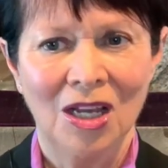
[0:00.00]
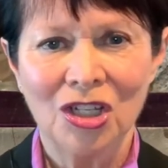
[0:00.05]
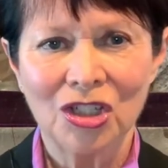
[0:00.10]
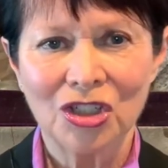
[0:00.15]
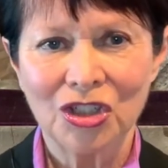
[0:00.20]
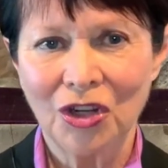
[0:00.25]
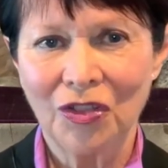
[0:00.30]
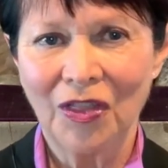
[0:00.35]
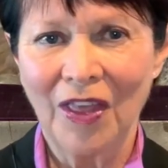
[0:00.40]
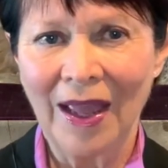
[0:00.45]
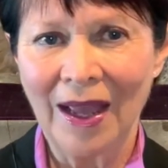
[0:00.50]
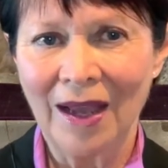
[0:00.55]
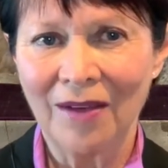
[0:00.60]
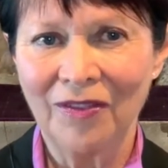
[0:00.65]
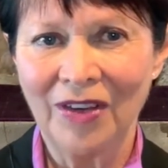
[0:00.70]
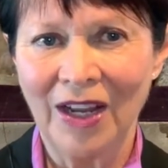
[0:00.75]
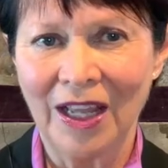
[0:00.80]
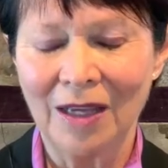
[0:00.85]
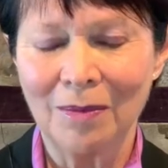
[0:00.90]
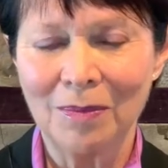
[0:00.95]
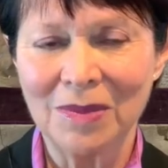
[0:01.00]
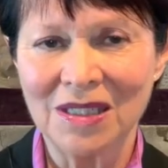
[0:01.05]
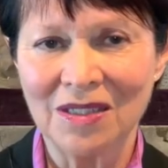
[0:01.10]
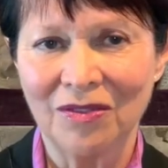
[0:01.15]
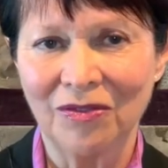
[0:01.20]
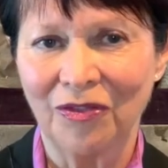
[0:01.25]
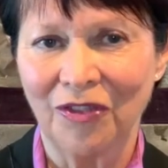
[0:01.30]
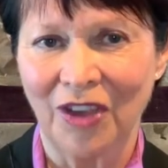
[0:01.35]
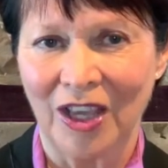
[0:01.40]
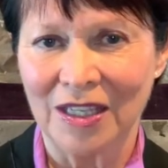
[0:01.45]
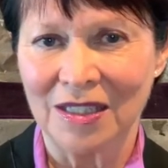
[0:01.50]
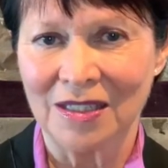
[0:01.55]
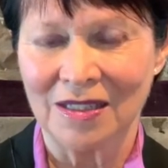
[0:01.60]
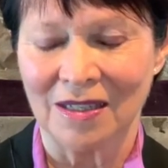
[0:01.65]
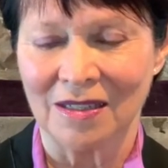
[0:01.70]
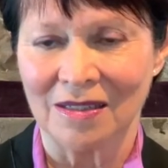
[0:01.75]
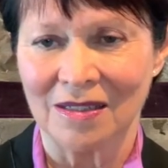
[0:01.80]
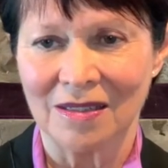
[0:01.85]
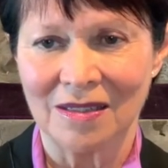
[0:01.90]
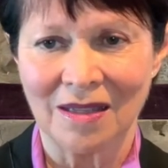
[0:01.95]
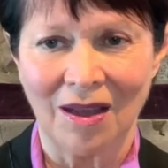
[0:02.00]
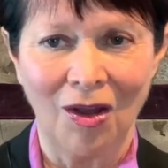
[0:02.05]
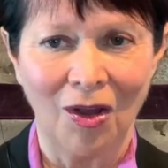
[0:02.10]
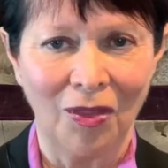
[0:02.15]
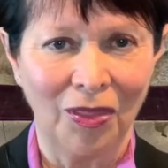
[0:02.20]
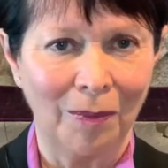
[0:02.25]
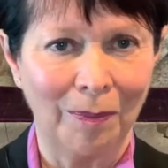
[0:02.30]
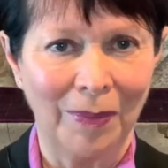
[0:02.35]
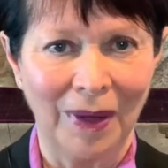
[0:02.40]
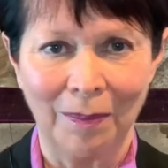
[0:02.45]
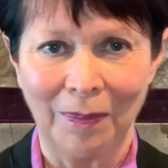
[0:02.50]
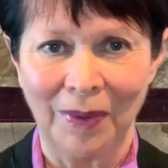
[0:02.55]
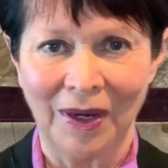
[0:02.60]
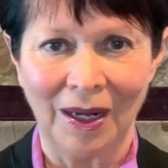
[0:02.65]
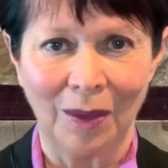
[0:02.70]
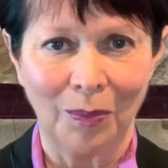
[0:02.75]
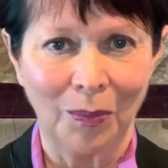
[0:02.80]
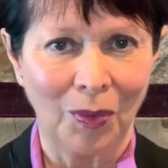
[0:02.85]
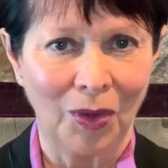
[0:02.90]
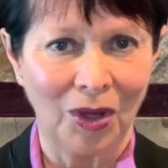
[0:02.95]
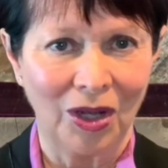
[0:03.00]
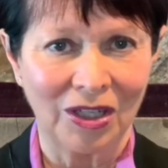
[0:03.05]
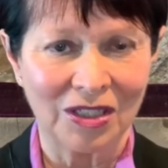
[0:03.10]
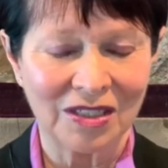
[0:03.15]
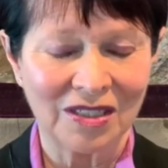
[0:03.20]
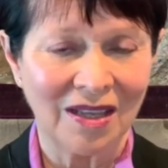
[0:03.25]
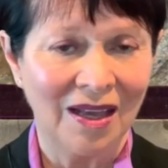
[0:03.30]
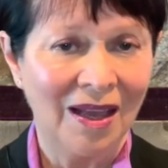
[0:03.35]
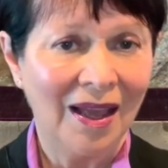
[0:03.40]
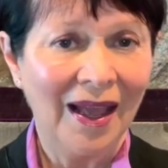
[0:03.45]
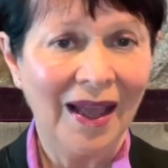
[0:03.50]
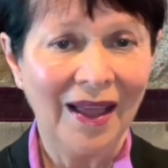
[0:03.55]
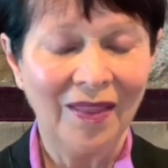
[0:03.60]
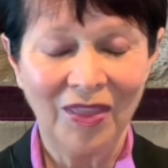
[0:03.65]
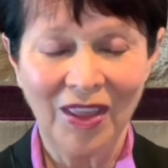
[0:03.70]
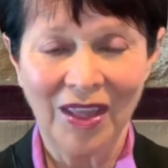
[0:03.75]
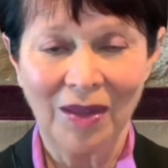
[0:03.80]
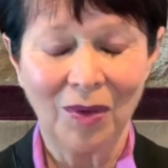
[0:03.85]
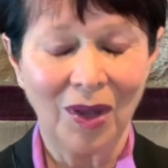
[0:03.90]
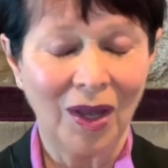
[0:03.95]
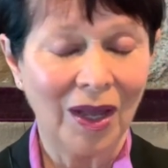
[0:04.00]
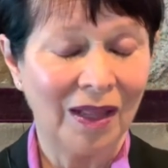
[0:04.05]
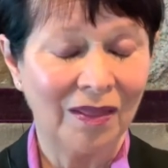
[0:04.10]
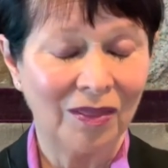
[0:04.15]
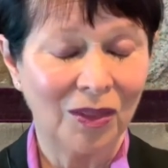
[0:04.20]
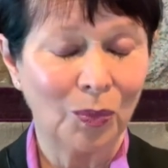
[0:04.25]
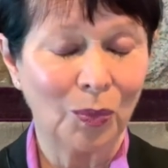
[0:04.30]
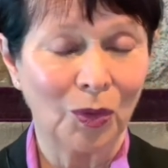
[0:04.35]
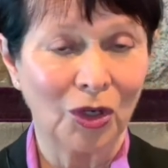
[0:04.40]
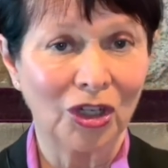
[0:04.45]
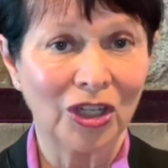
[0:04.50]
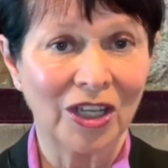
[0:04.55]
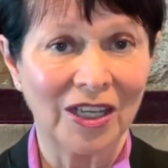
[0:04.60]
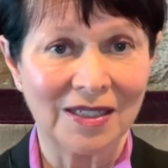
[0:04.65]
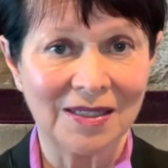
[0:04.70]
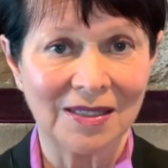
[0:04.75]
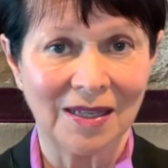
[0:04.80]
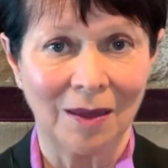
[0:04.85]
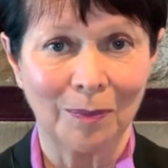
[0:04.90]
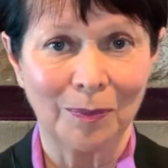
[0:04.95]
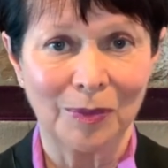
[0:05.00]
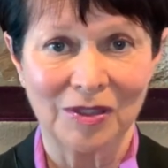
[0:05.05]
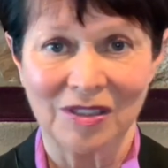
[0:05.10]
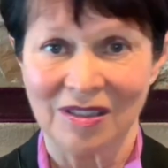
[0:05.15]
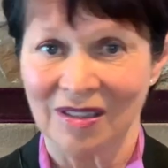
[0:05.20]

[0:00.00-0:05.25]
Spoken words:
Should they have names and faces on the Bump It Up walls and the work examples?